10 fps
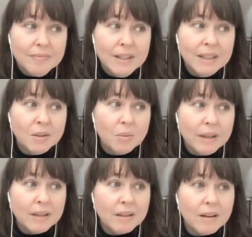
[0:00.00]
in a
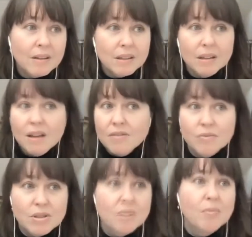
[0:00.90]
way, our love
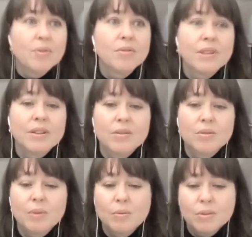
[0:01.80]
wasn't broken or
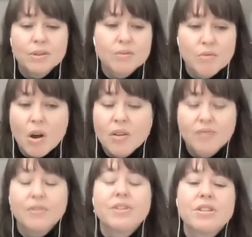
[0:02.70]
we weren't wrong
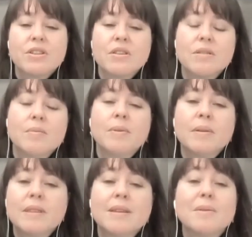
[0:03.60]
for each other,
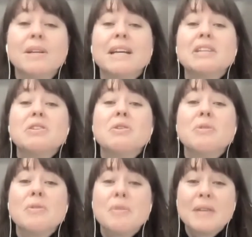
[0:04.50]
but that we had
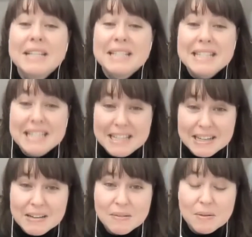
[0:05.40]
no
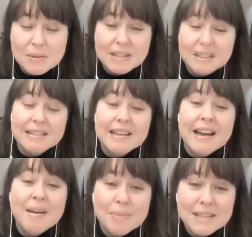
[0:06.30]
idea what was actually
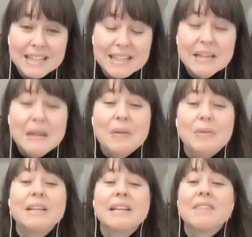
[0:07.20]
happening.
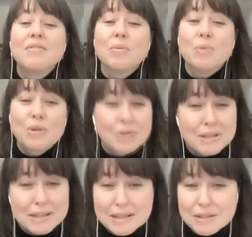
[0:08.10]
We didn't have the words
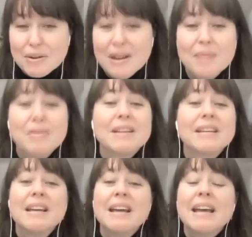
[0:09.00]
to describe it.
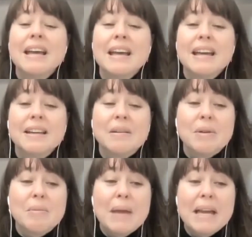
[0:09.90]
And
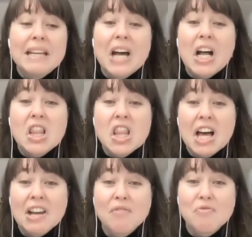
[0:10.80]
we made a
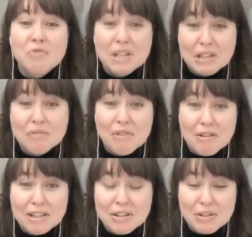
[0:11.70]
lot of really
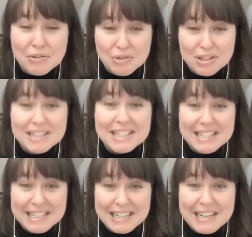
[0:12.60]
wrong
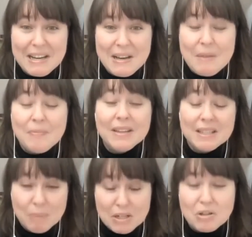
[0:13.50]
conclusions,
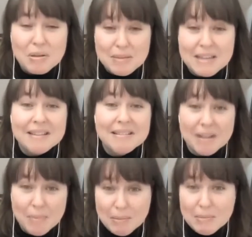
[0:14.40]
especially me, about